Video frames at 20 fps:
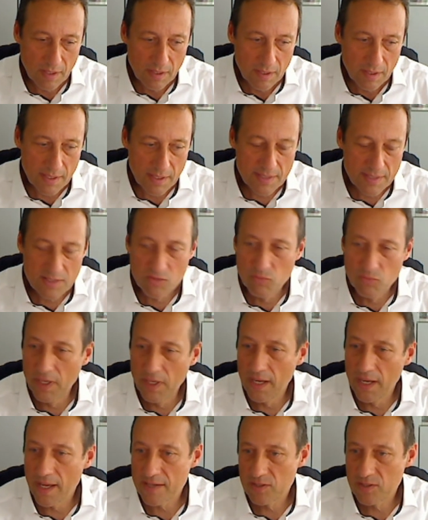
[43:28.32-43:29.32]
it's
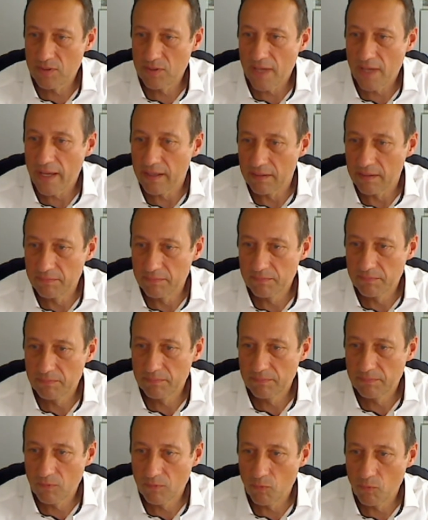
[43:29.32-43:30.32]
realized today.
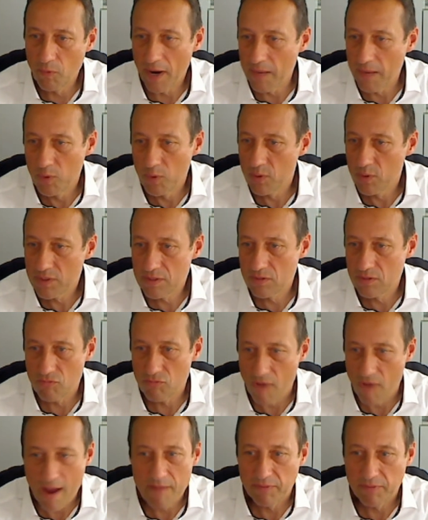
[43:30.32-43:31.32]
Waymo is
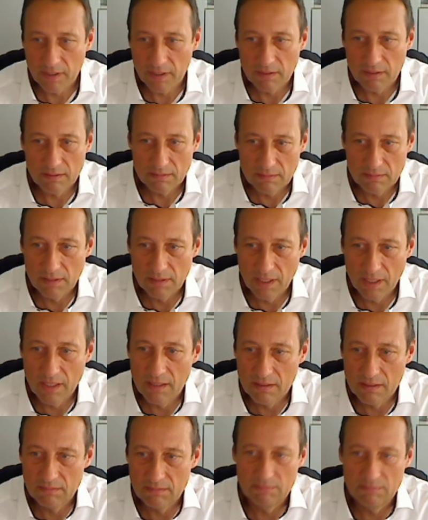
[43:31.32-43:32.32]
driving
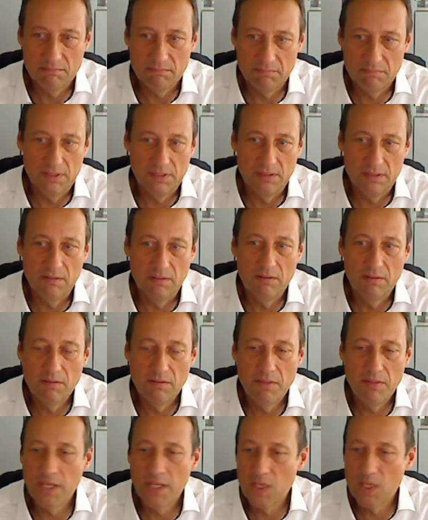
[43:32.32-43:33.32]
in
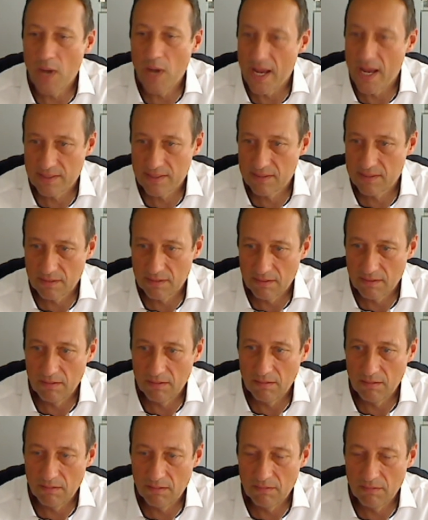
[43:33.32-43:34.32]
the US
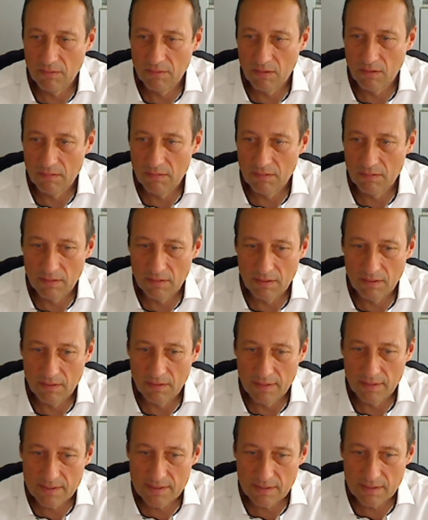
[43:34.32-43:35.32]

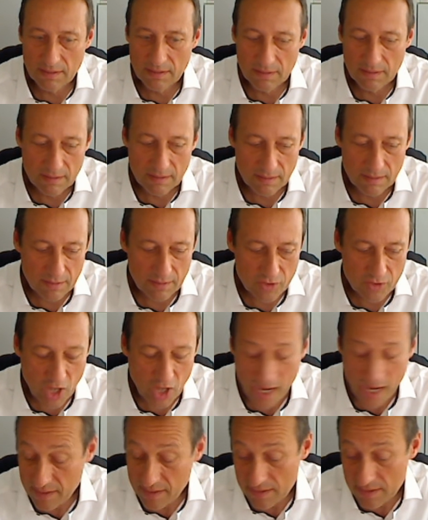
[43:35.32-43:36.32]
and in
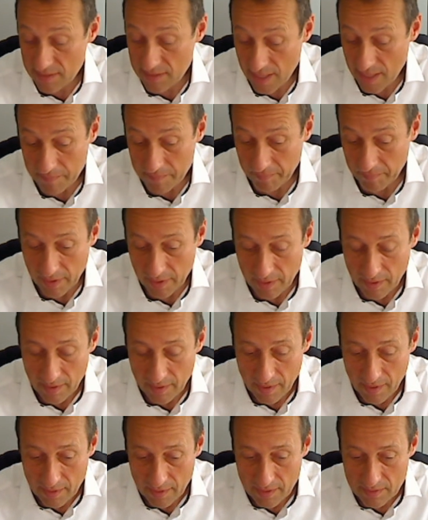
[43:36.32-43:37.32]
China the same.
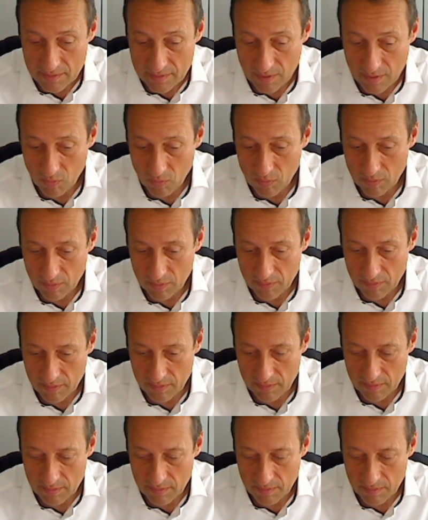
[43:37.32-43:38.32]
So
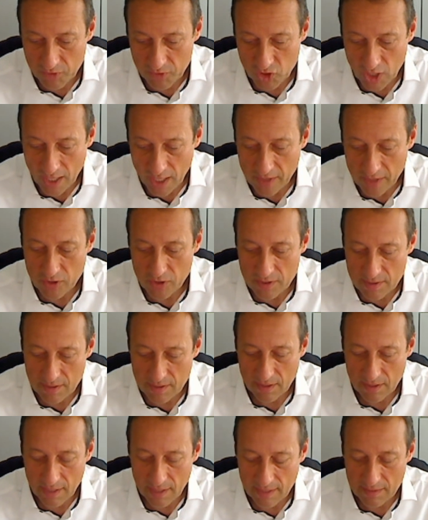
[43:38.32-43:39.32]
the challenge is
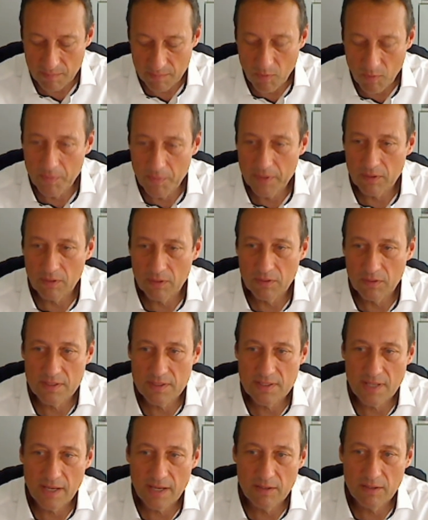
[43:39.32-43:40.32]
at the moment on the
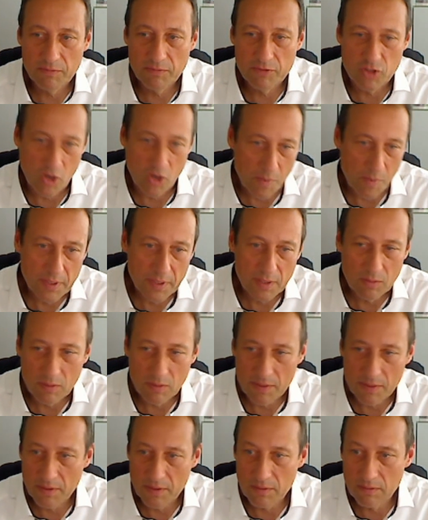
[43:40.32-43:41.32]
side of Germany
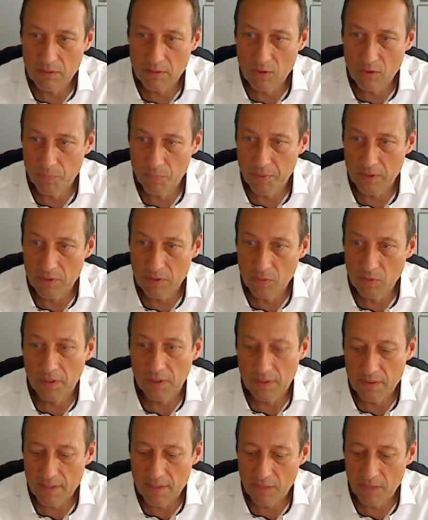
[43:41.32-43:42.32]
or the European
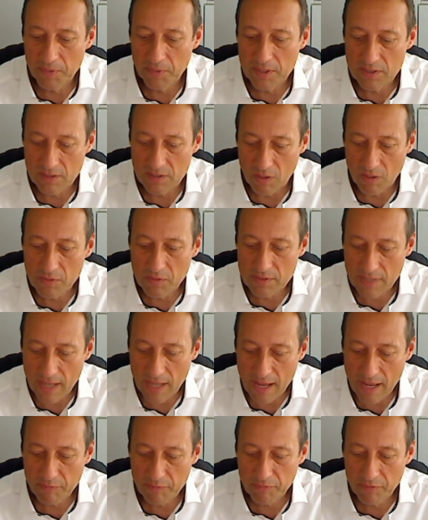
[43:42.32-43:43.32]
Union that we don't have